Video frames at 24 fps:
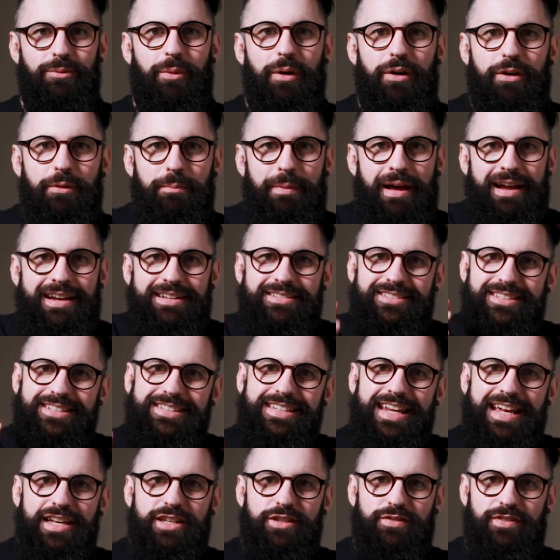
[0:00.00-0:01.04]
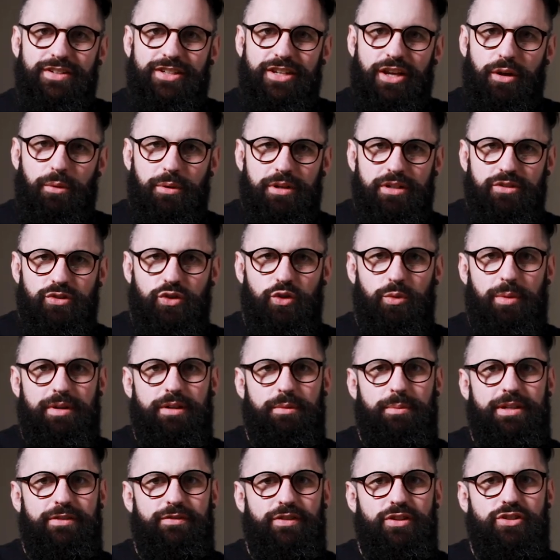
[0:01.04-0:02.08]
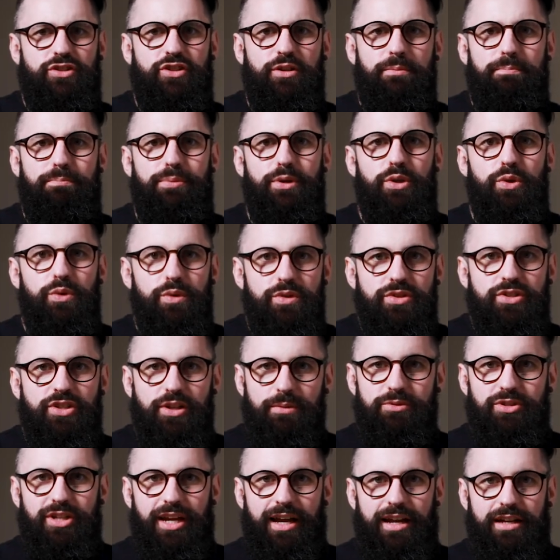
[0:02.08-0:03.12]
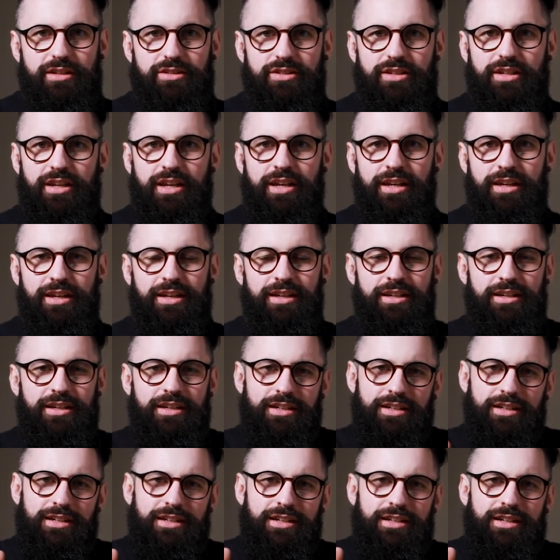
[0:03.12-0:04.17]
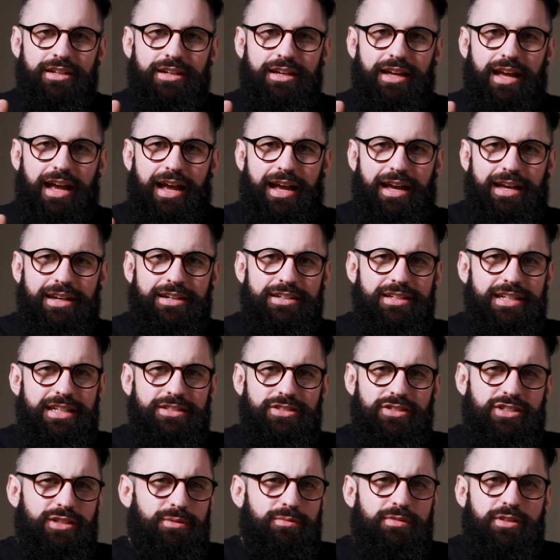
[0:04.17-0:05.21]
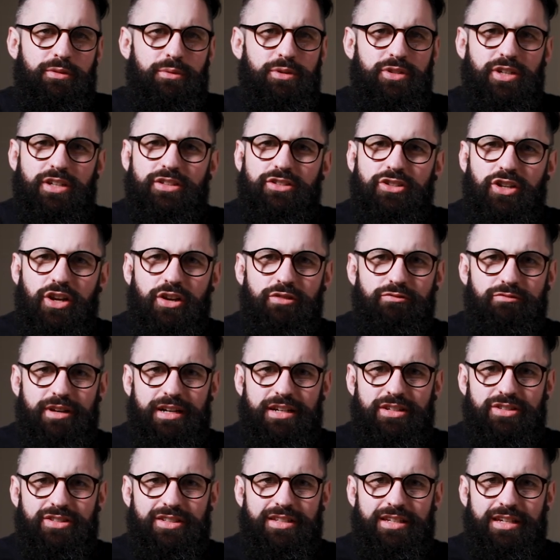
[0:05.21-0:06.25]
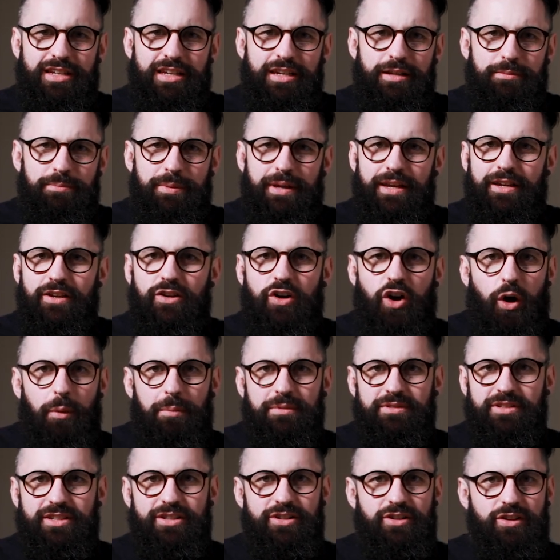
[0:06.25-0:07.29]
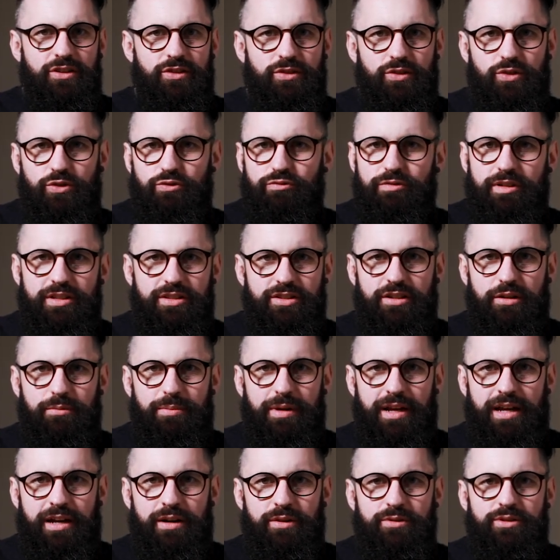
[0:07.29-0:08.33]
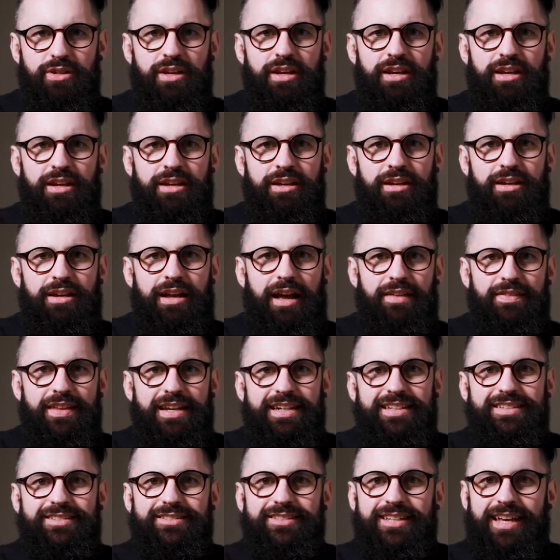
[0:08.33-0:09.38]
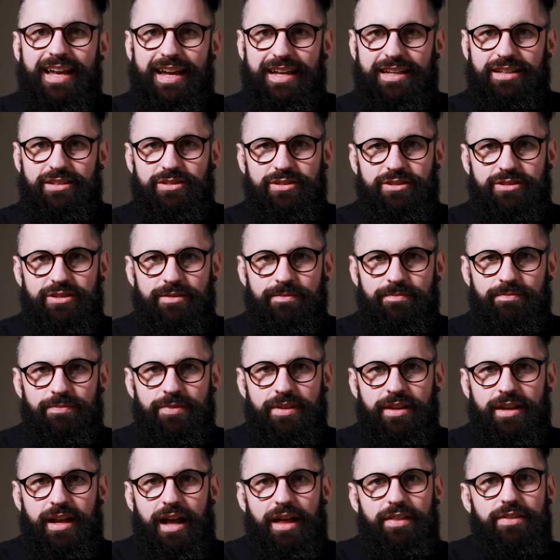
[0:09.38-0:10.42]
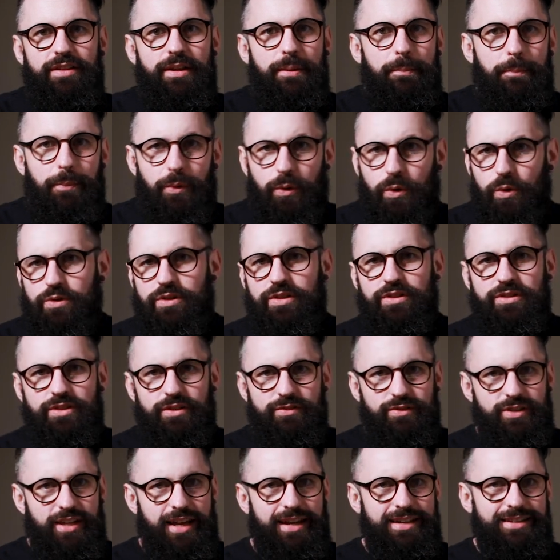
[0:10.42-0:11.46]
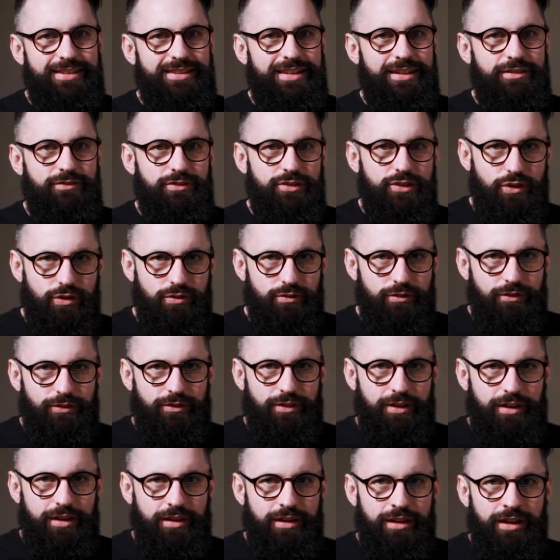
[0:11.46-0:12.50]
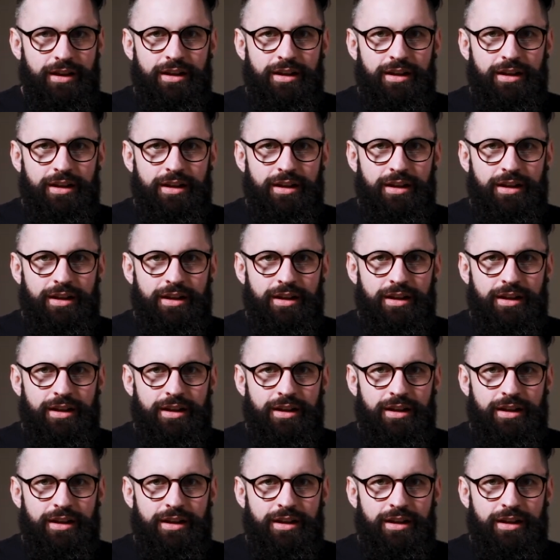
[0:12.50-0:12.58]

Welcome back. In today's video, we're going to talk about a bit of a taboo subject. And it's something which I don't really see being commented on or written about, and that is taste and the importance of taste in photography.